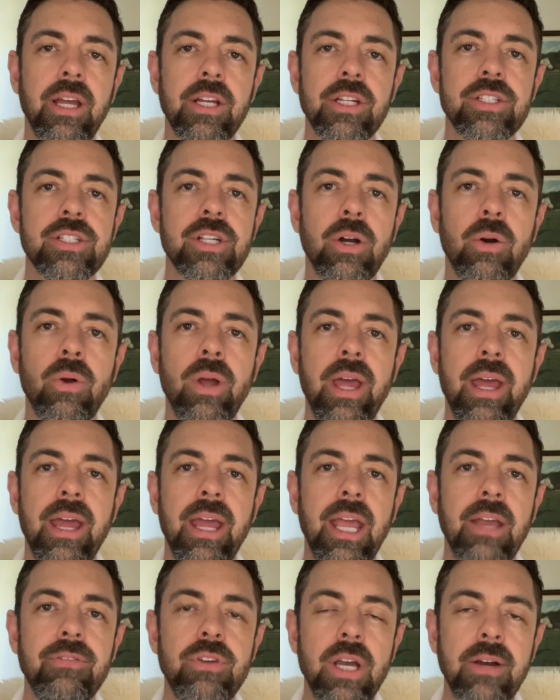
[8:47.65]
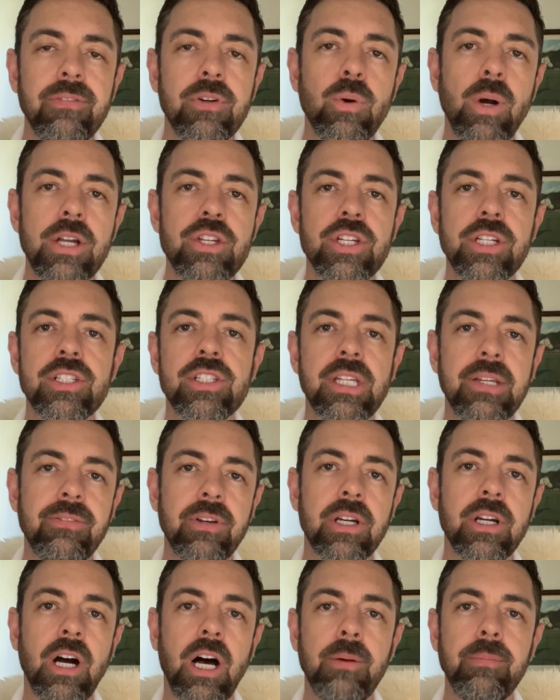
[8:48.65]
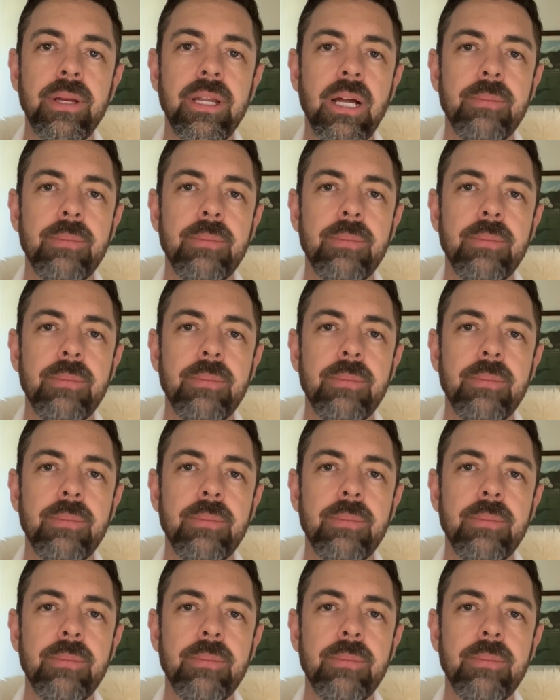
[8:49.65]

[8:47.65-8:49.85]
So if you have questions, leave a comment.